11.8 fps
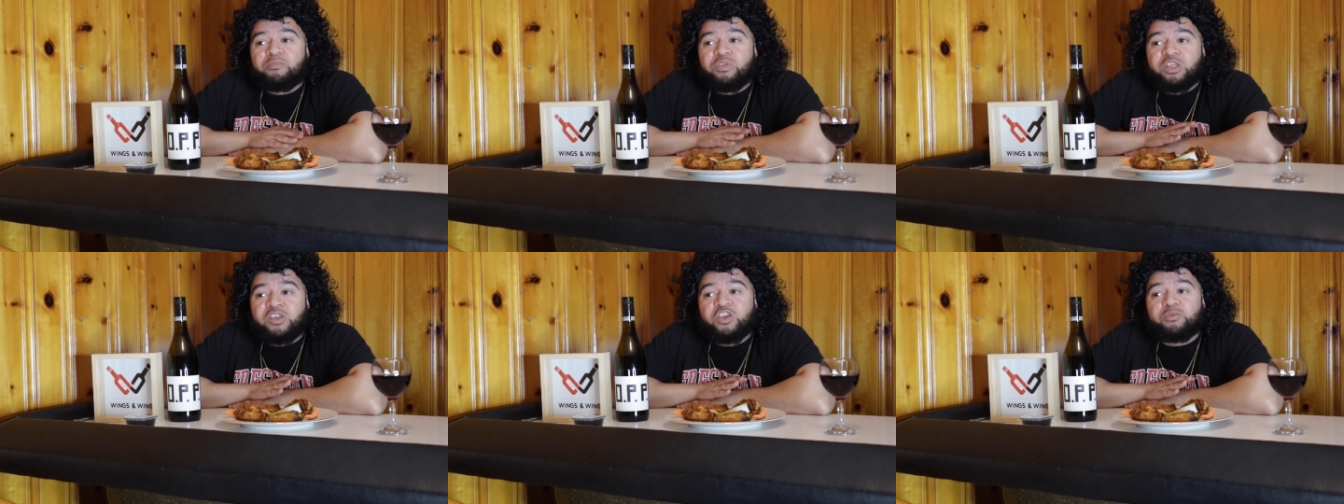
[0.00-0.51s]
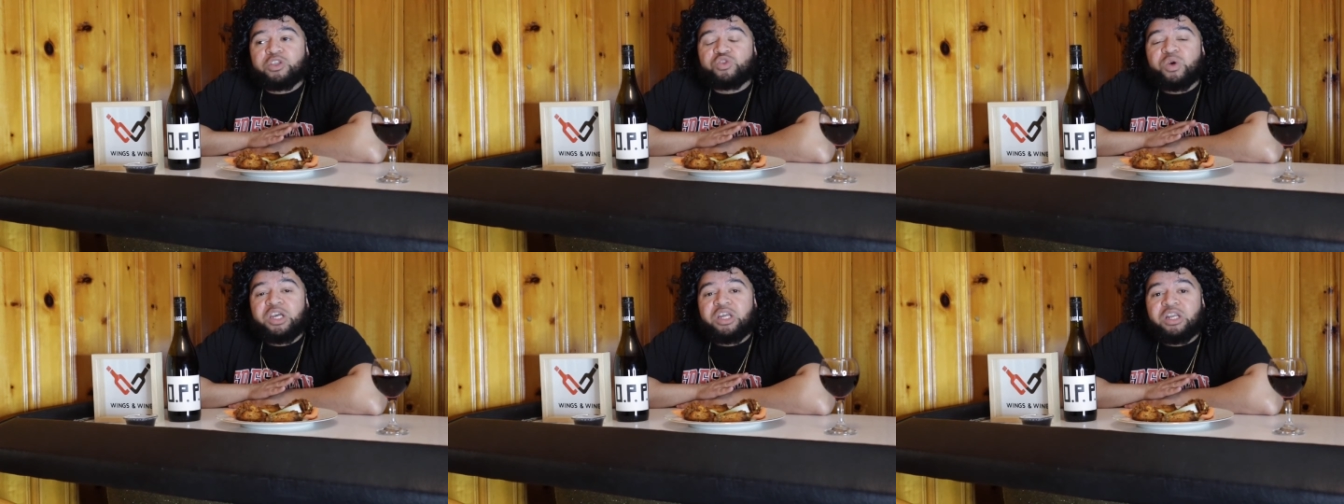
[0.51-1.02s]
the tension
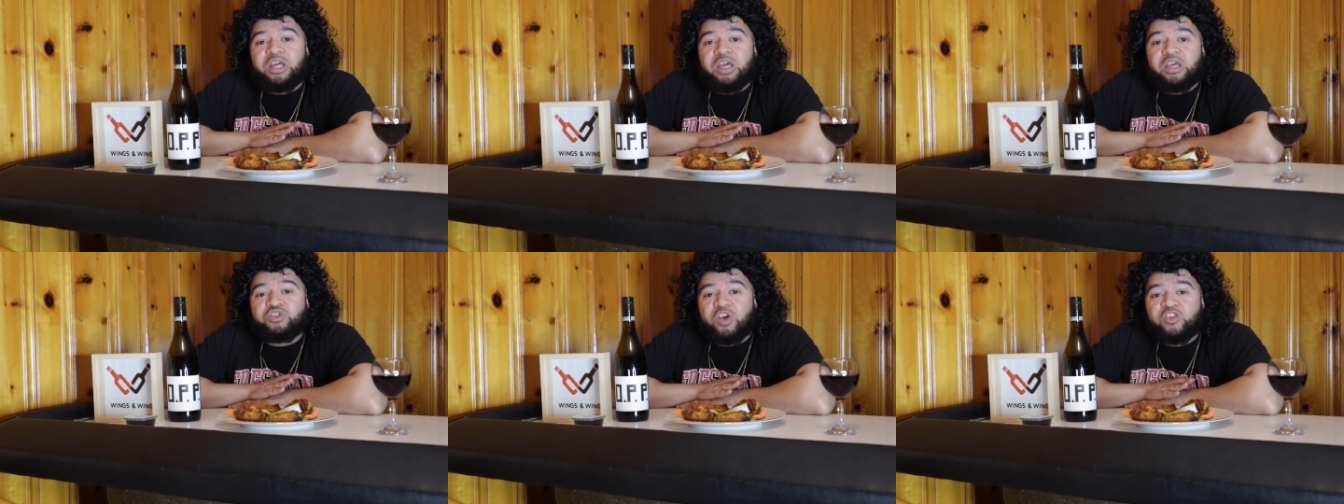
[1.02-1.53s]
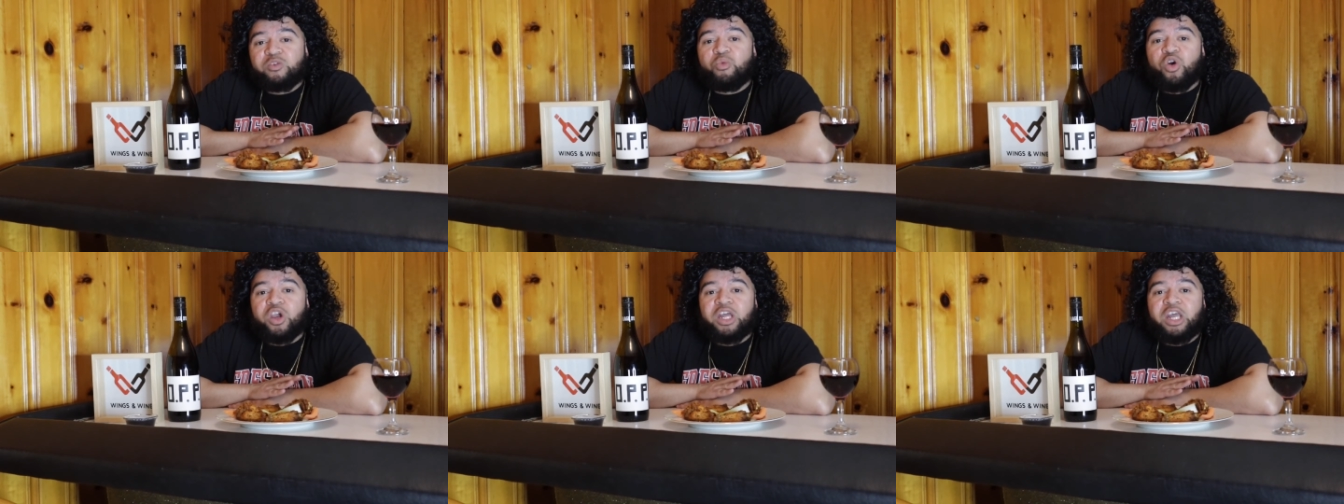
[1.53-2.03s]
between Tracy
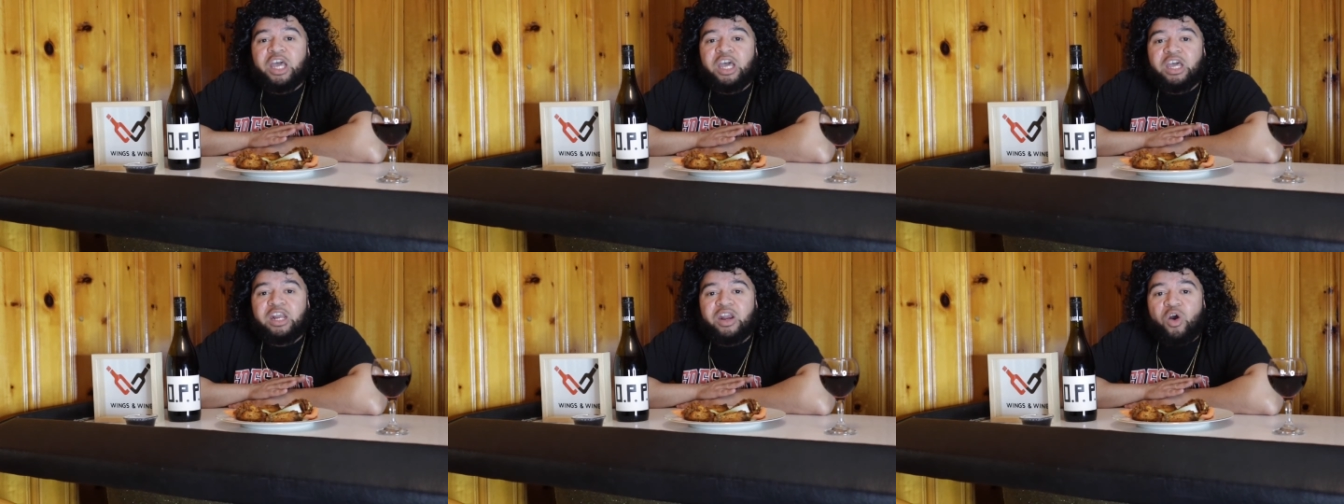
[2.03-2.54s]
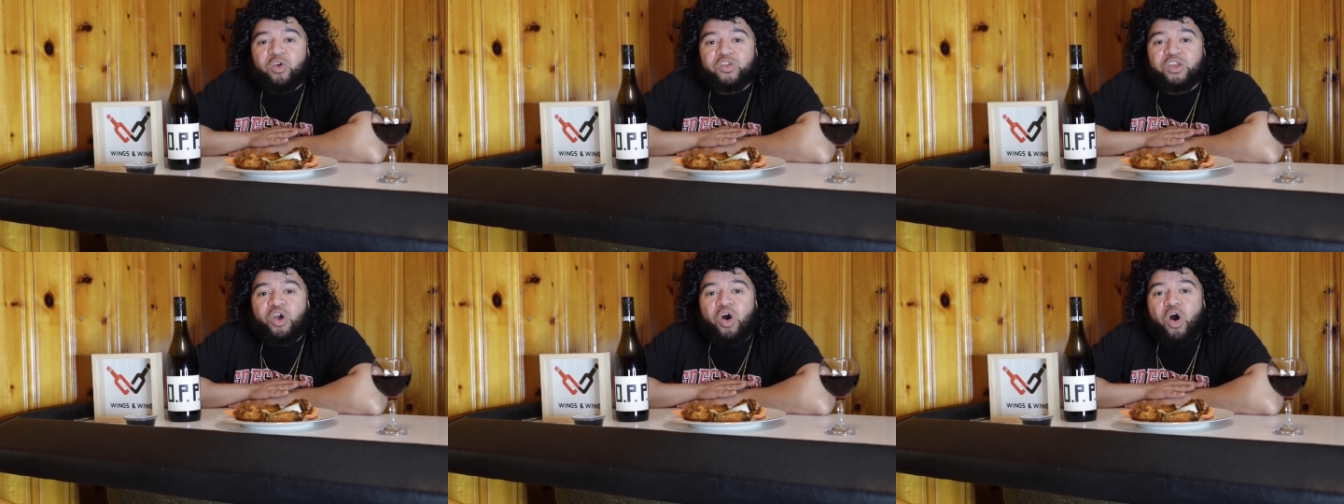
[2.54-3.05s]
Morgan and
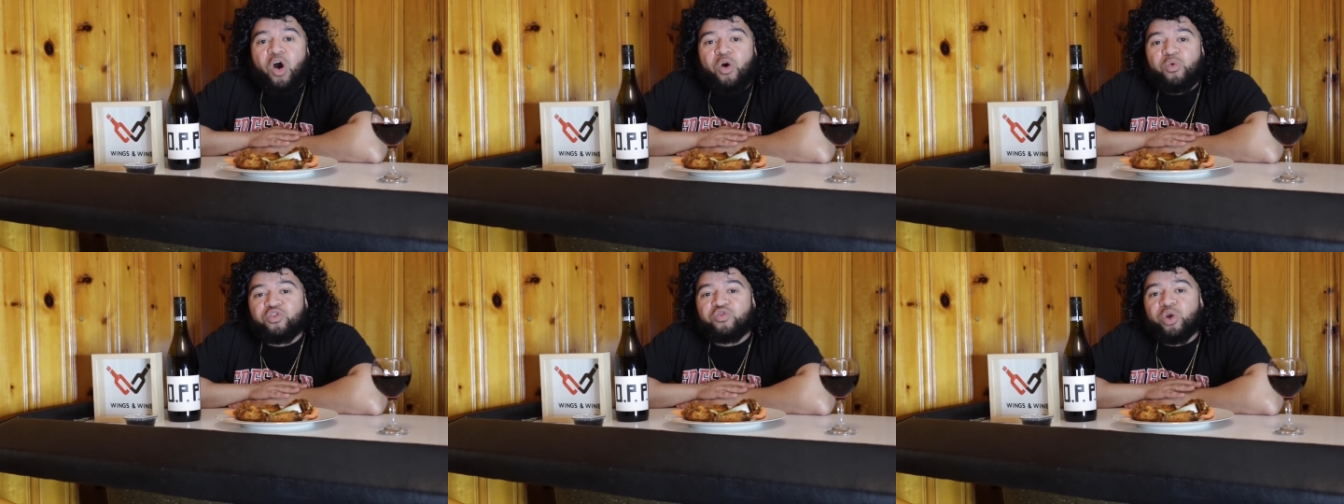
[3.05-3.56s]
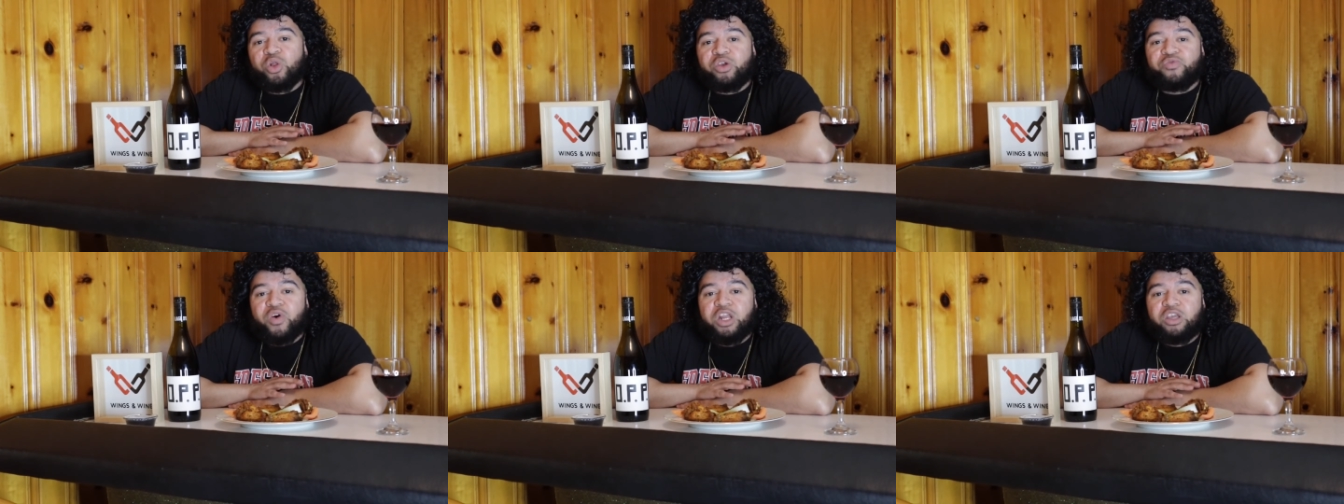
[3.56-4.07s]
Arsenio Hall was really
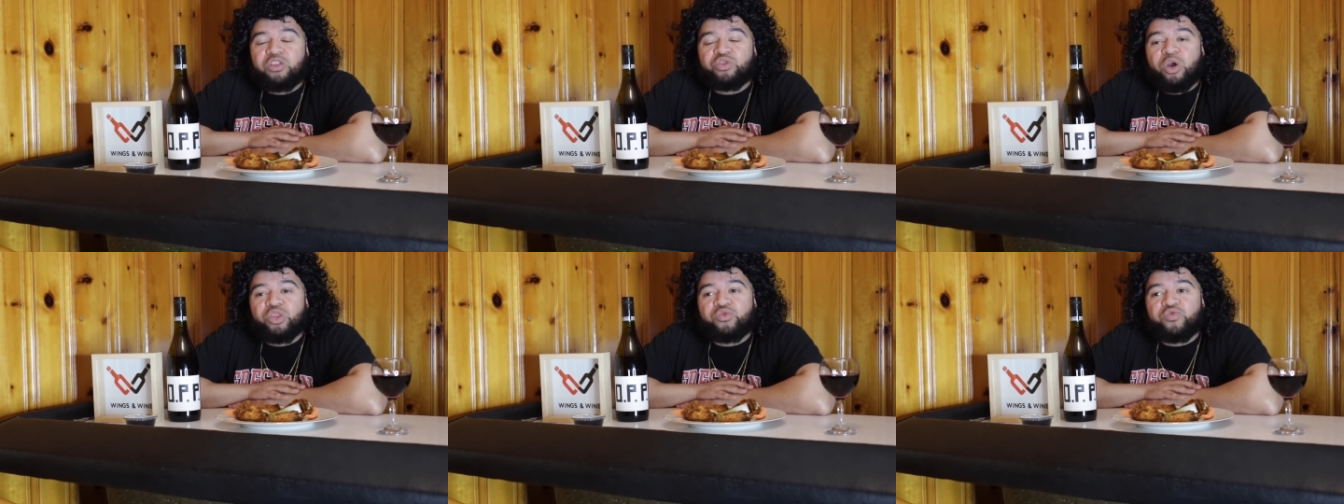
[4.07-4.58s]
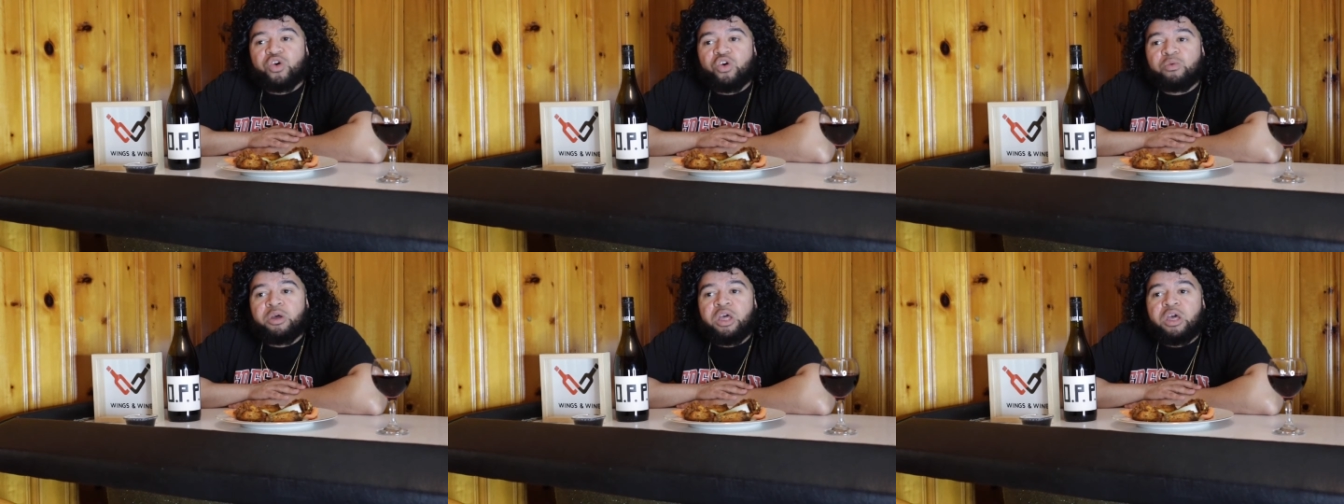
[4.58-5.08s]
funny throughout the film.